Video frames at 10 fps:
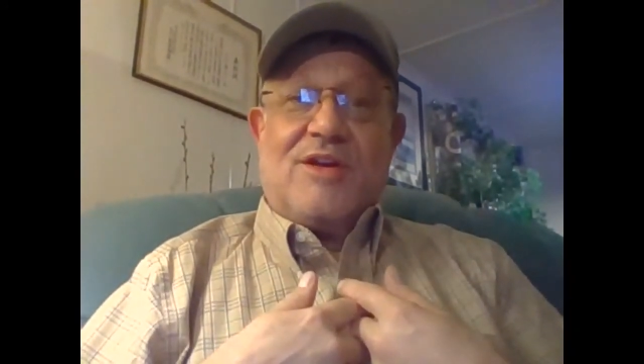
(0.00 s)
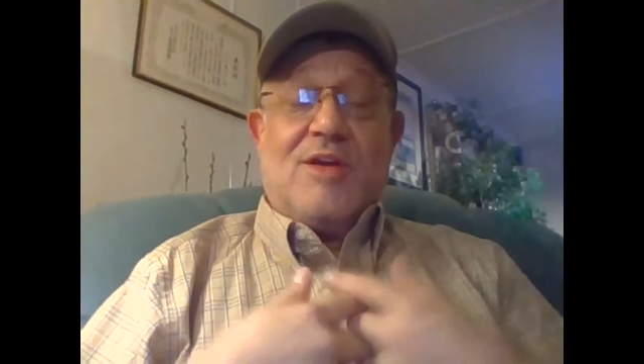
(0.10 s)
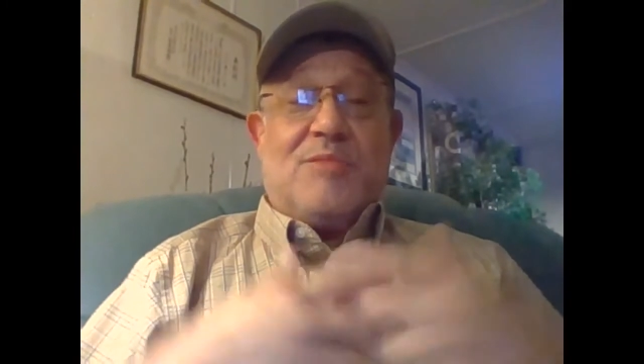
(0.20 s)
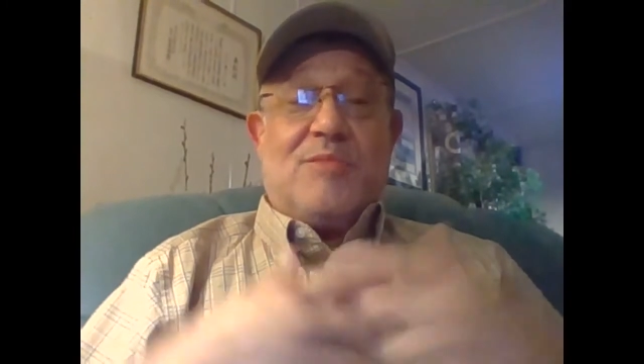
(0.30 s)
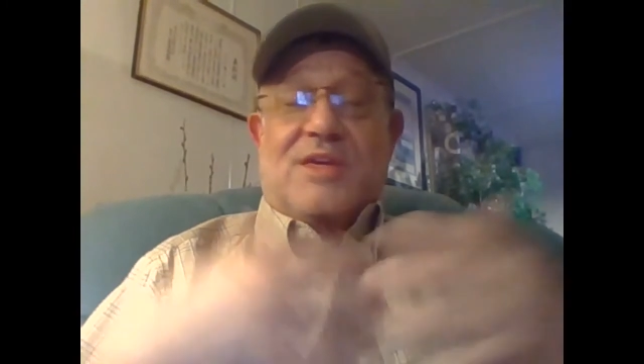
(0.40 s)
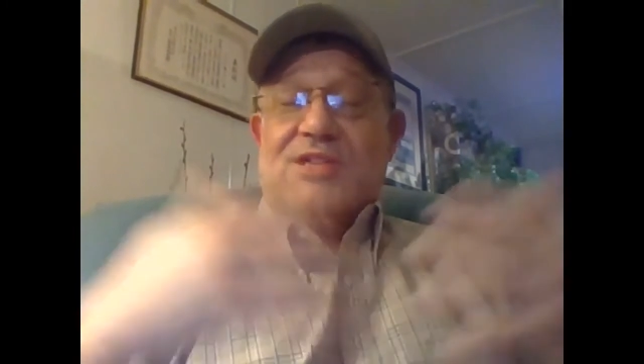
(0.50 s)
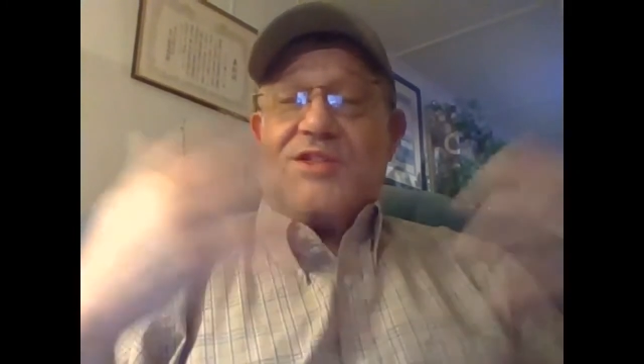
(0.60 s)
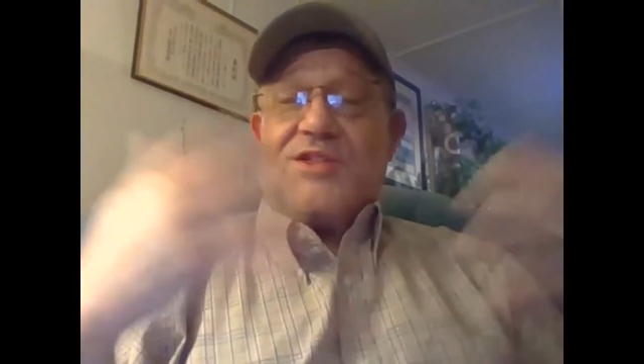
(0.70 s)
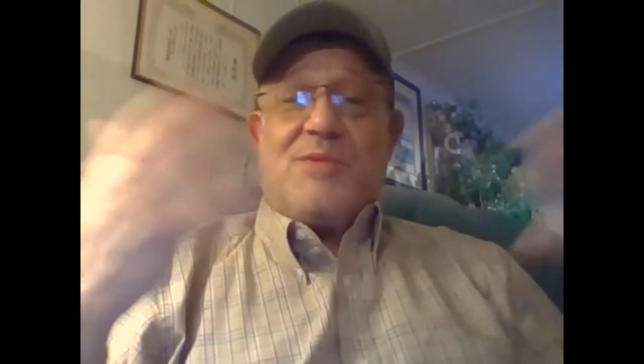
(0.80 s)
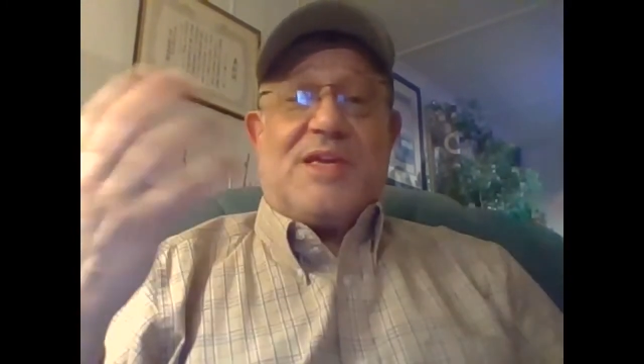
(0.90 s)
Because
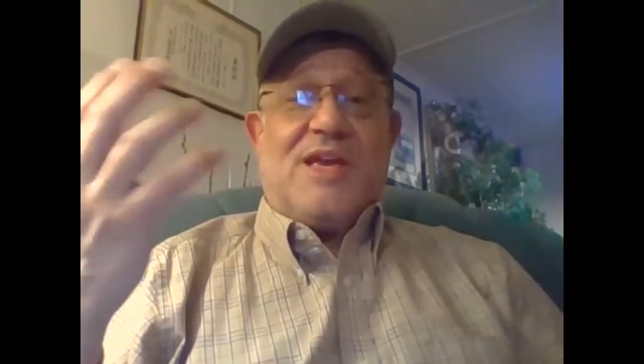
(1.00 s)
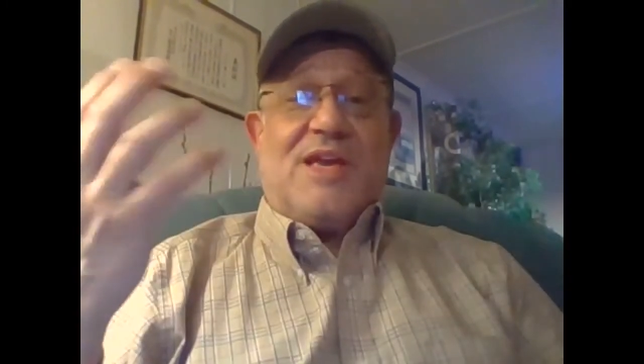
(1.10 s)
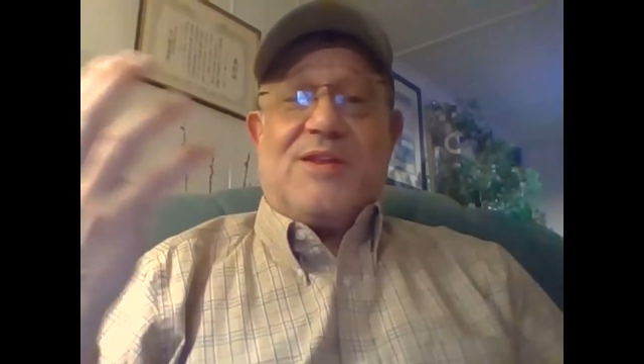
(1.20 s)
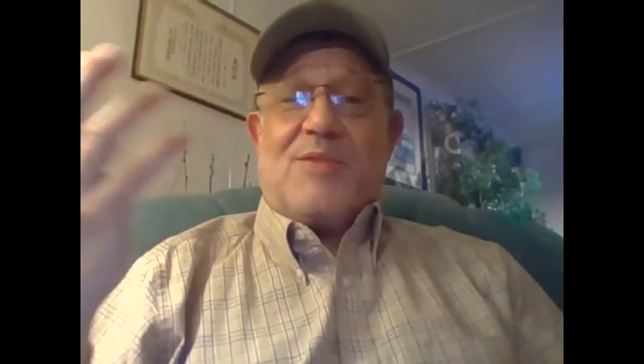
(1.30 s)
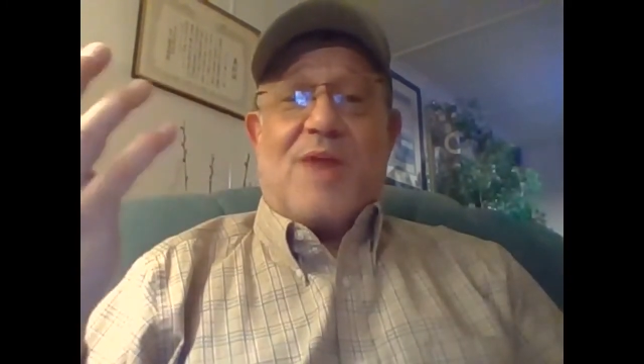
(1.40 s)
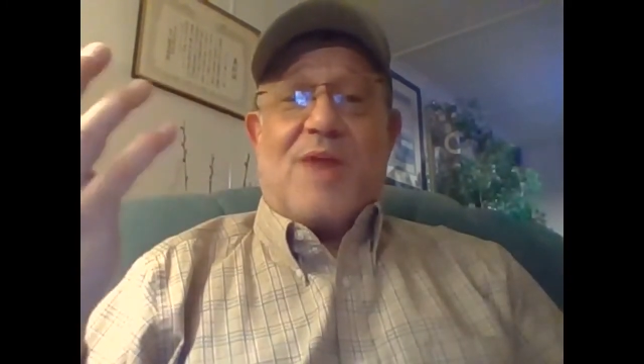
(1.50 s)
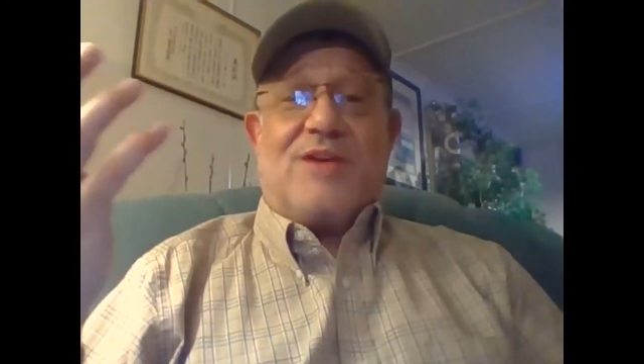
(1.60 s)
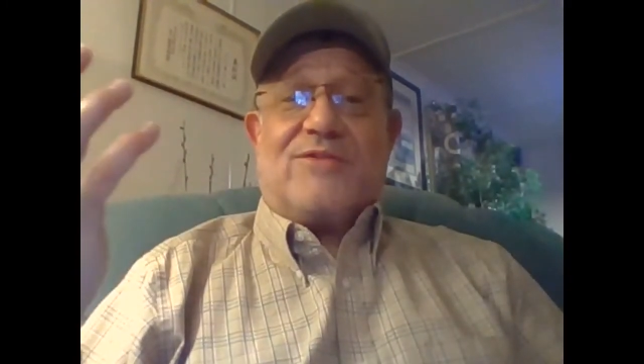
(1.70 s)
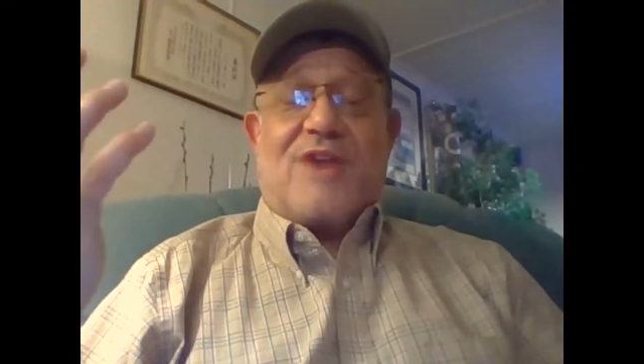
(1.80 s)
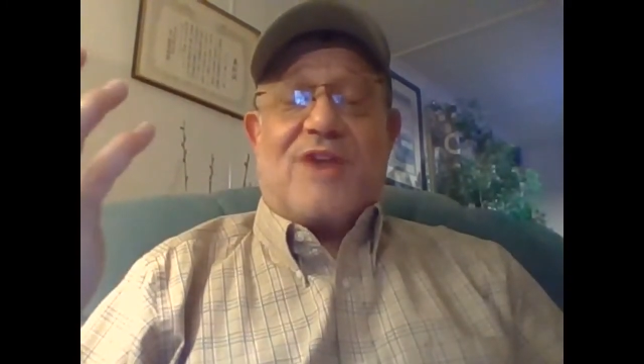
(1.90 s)
in the beginning, the
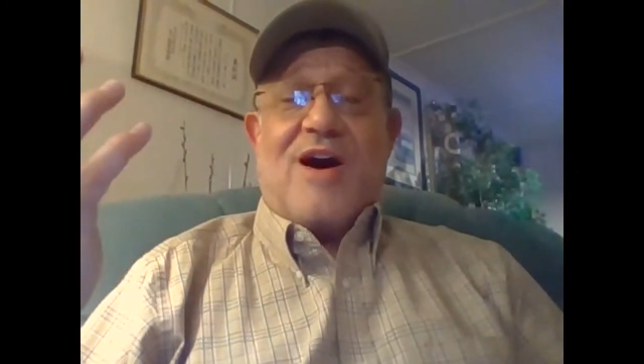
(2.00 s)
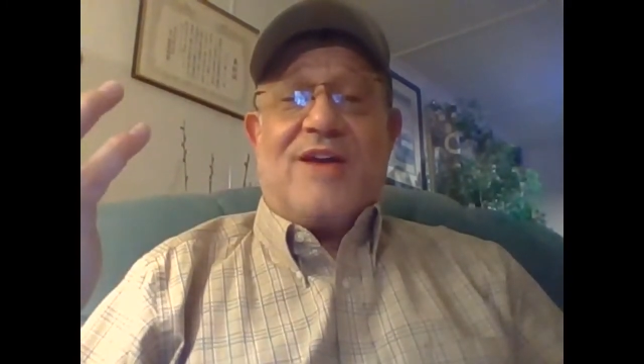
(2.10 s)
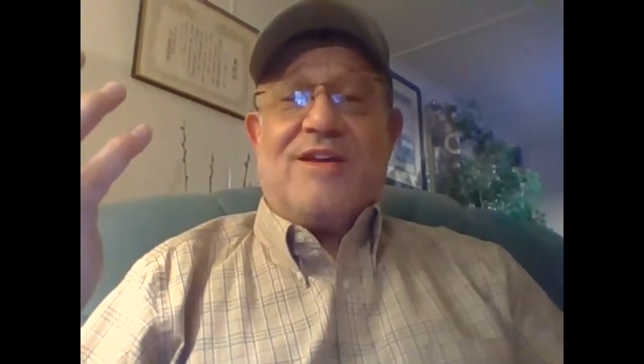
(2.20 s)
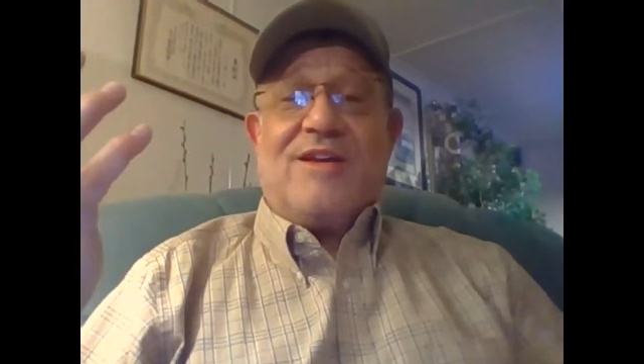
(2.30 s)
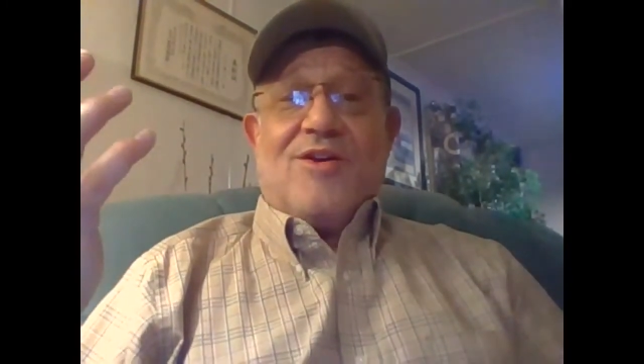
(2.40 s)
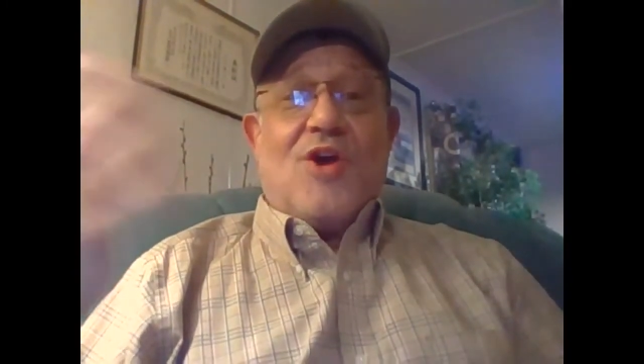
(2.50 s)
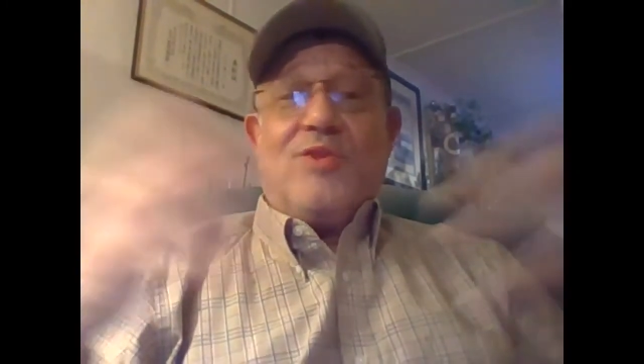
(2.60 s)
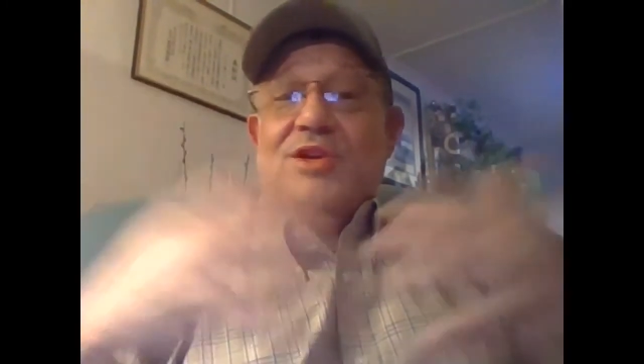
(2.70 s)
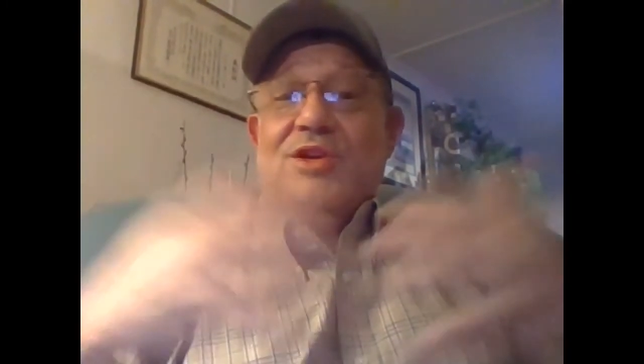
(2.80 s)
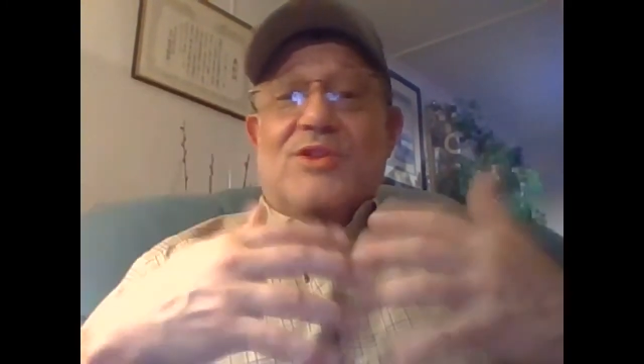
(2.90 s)
mind of God
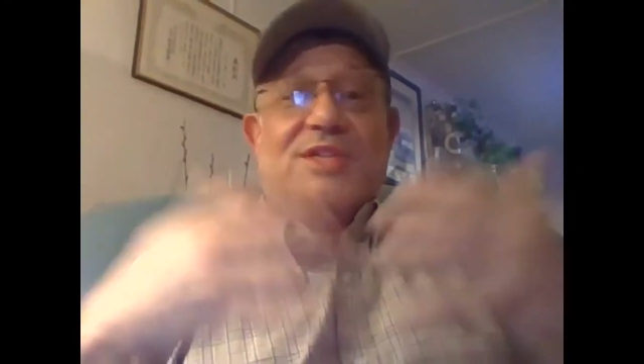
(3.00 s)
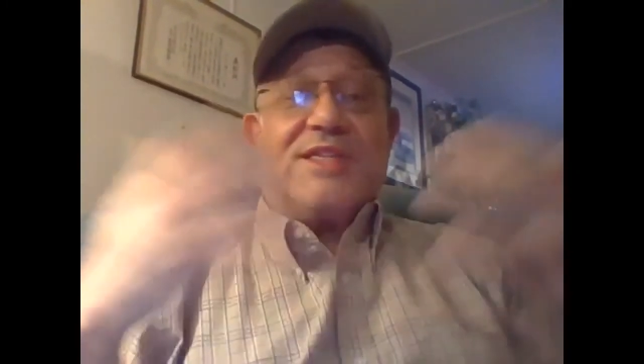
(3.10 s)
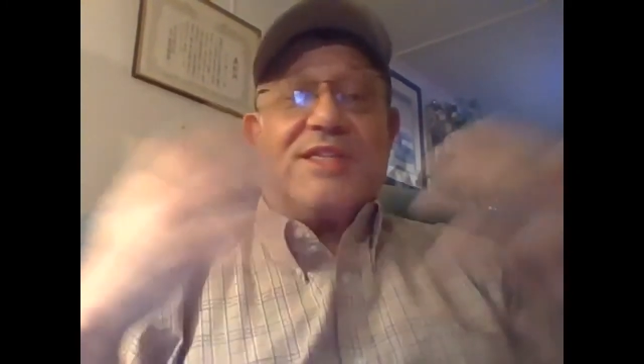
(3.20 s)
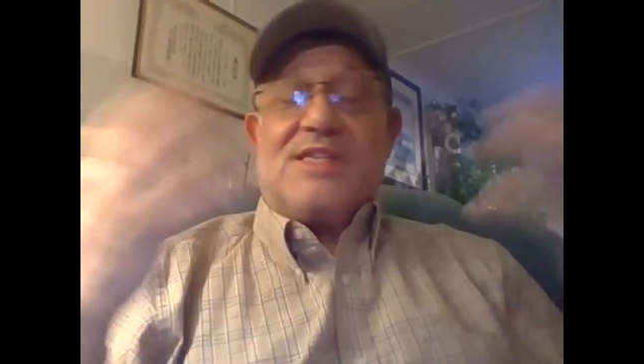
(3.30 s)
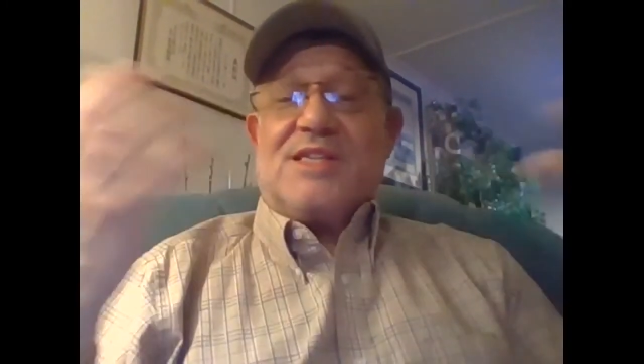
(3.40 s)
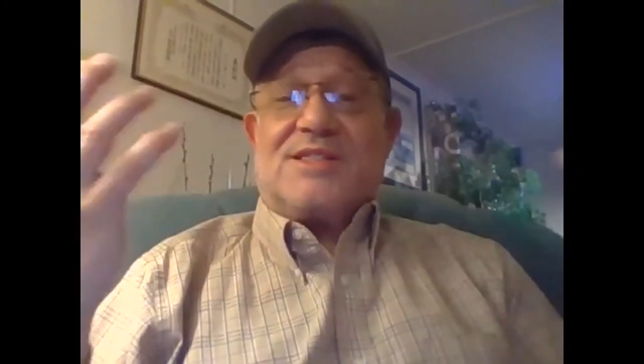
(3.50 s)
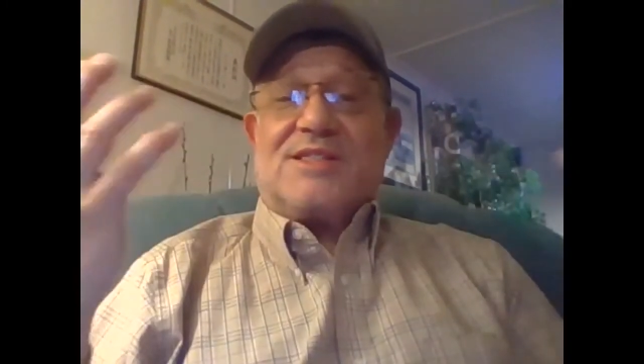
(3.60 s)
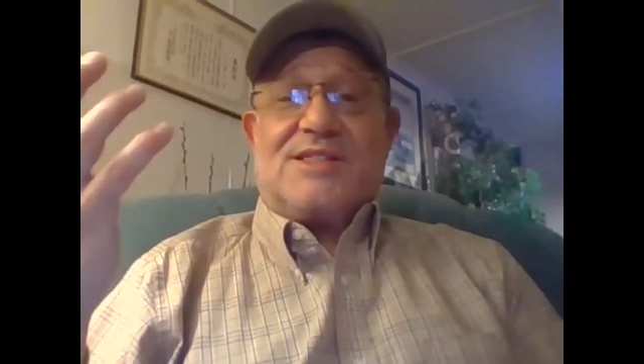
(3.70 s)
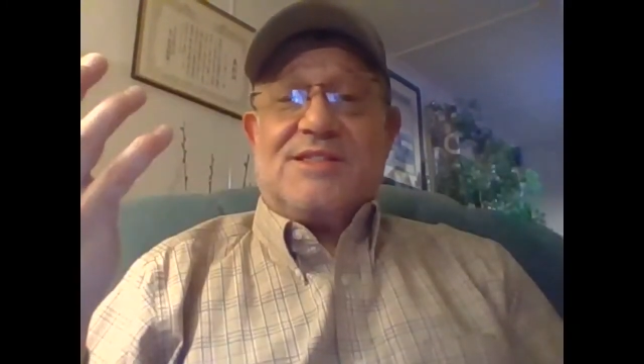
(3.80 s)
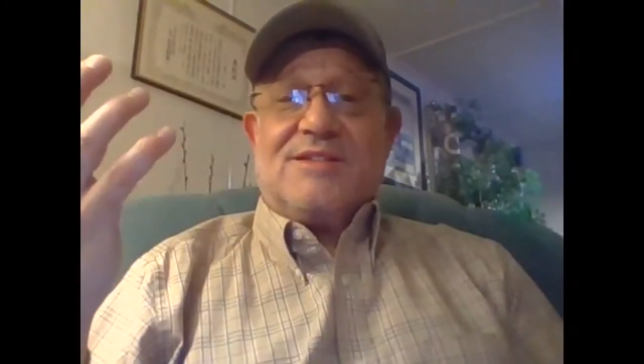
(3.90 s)
only knows it
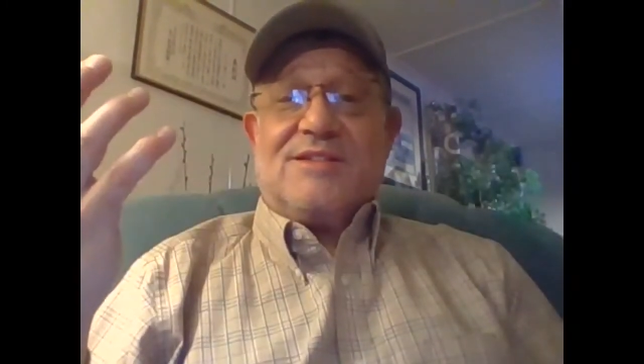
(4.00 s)
exists,